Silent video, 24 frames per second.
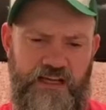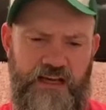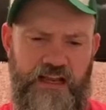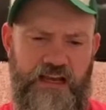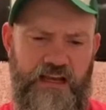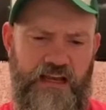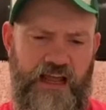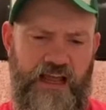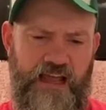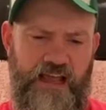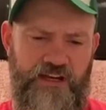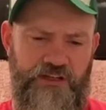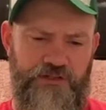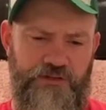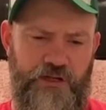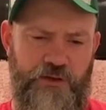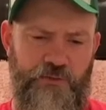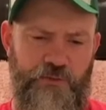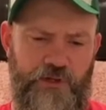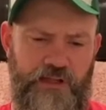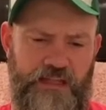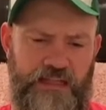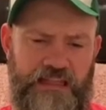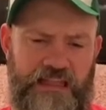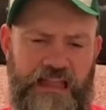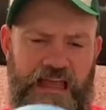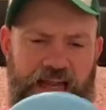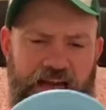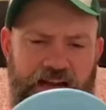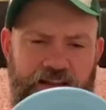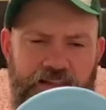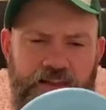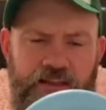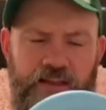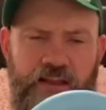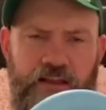and I actually really
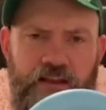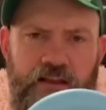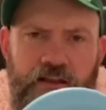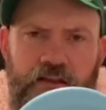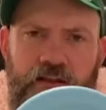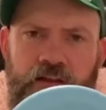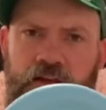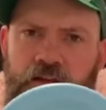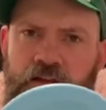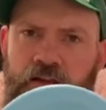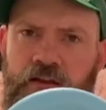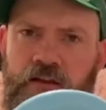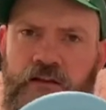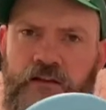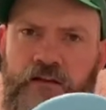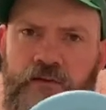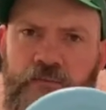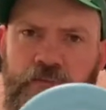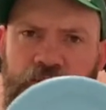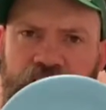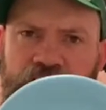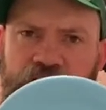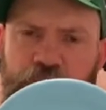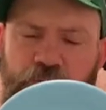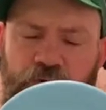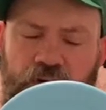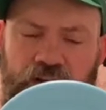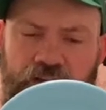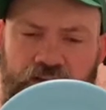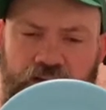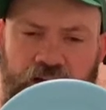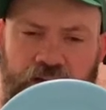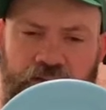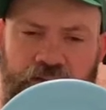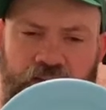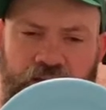like the misprint
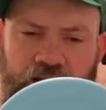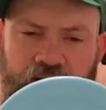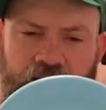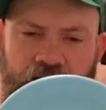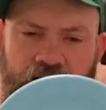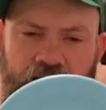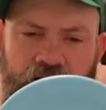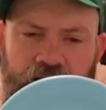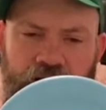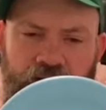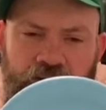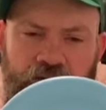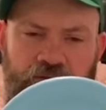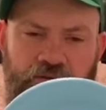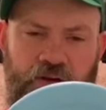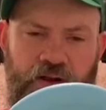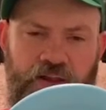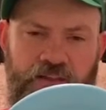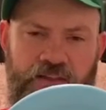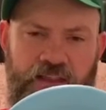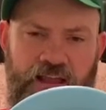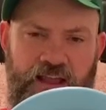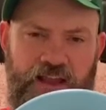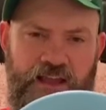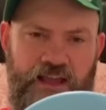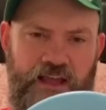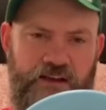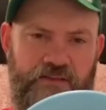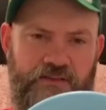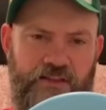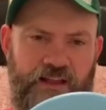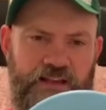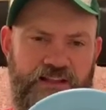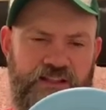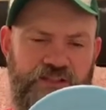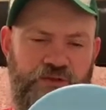on the front,
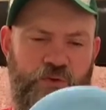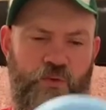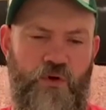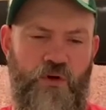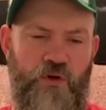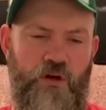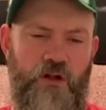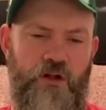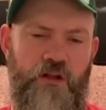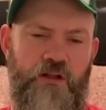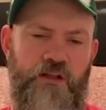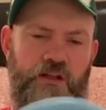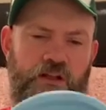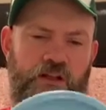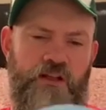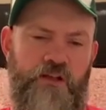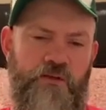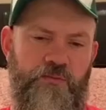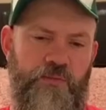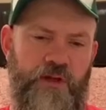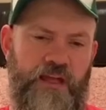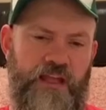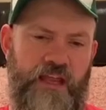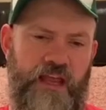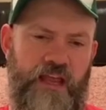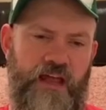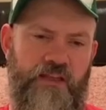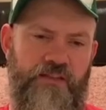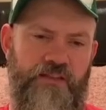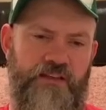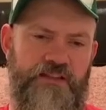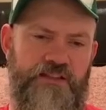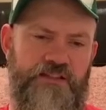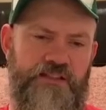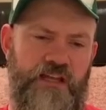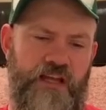that swirl. But yeah,
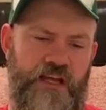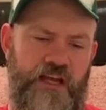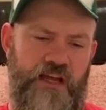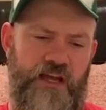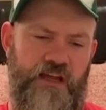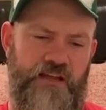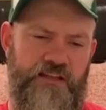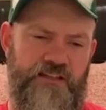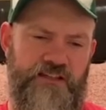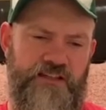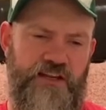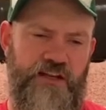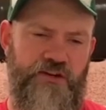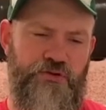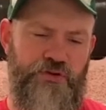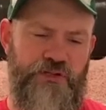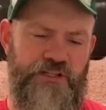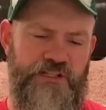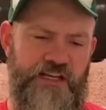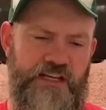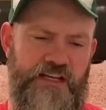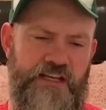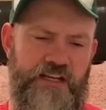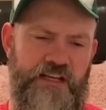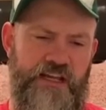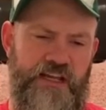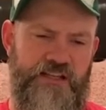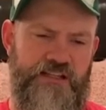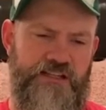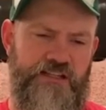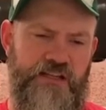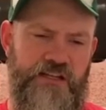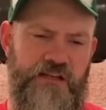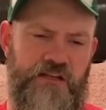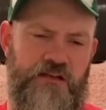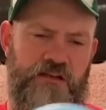this is an interesting
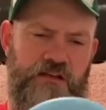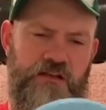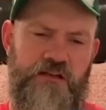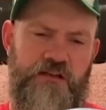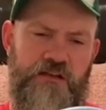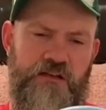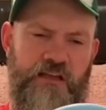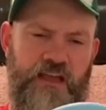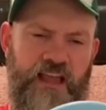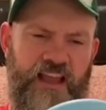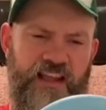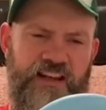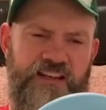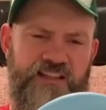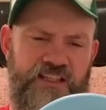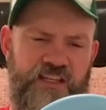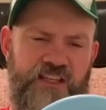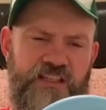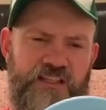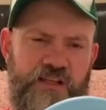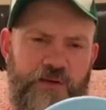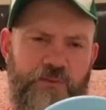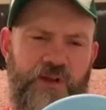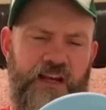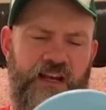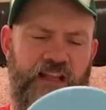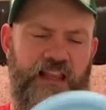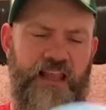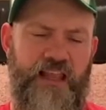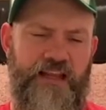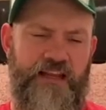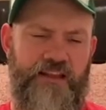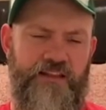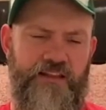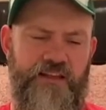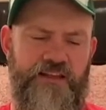disc. I could see somebody
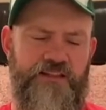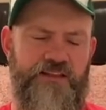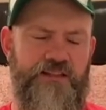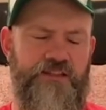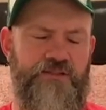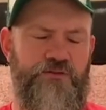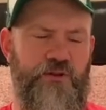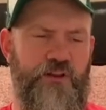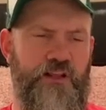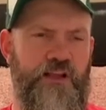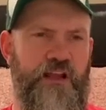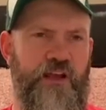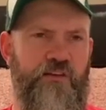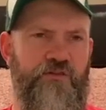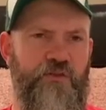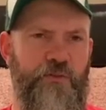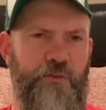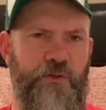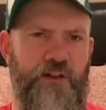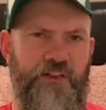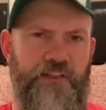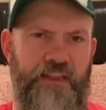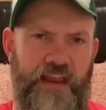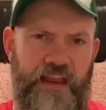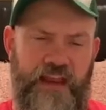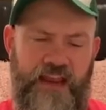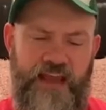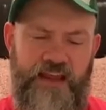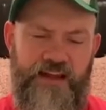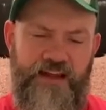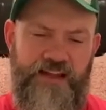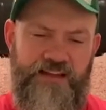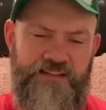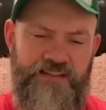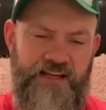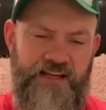liking this. It's really comfortable in the hand, has a